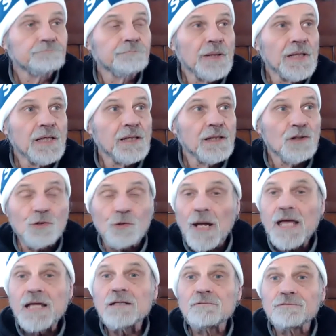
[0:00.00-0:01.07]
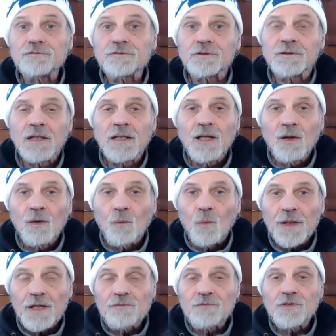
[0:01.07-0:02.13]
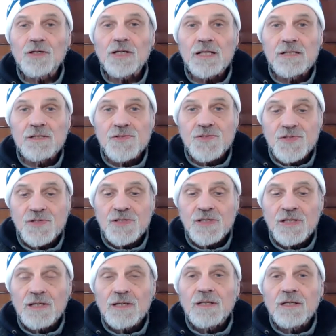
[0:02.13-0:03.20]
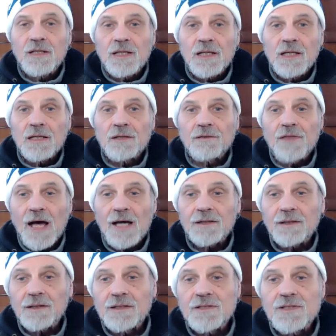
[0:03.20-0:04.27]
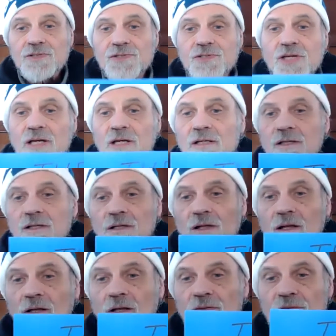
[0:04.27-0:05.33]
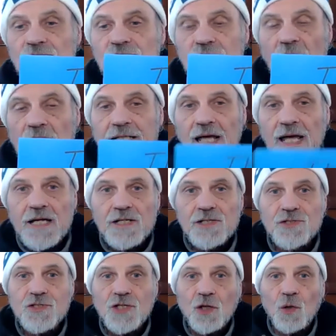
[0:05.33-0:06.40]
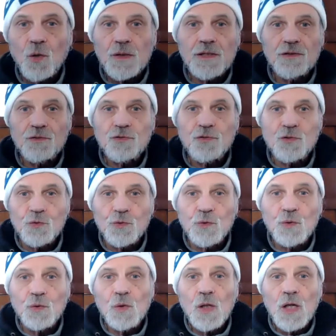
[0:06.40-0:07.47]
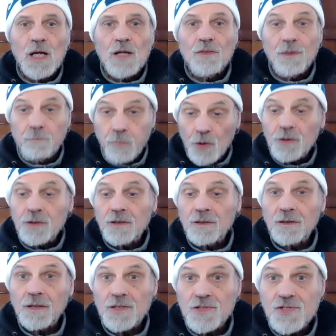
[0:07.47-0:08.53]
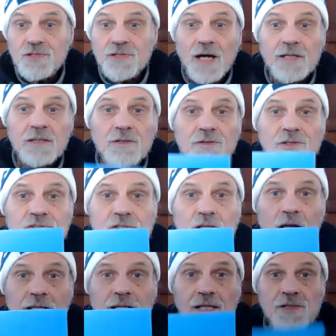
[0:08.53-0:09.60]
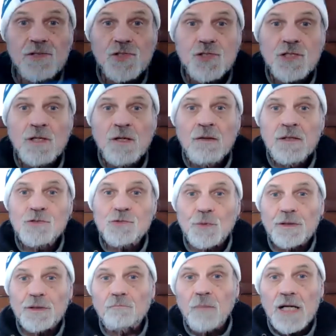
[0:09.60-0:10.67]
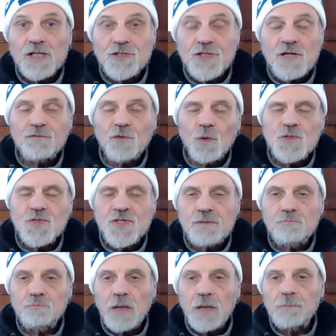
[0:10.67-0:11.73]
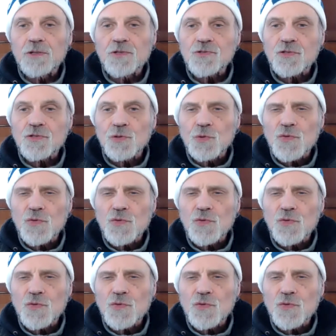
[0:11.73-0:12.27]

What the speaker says: being creative, whatever it is. That is The Slight Edge, according to the book, is entitled The Slight Edge. It's written by Jeff Olson, published in